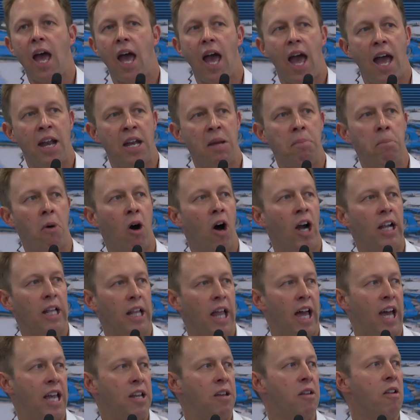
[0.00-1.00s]
and in my
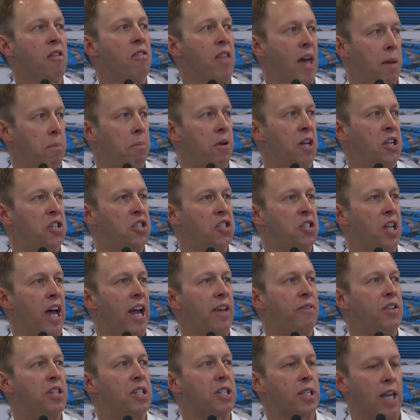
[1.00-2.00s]
lane that means
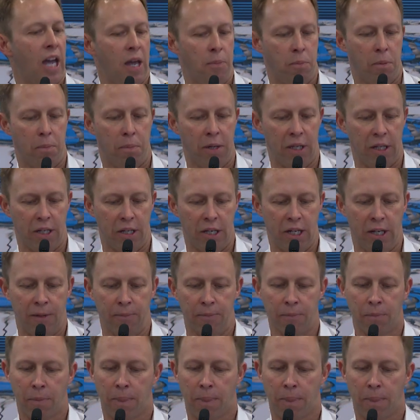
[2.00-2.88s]
Navy's capability.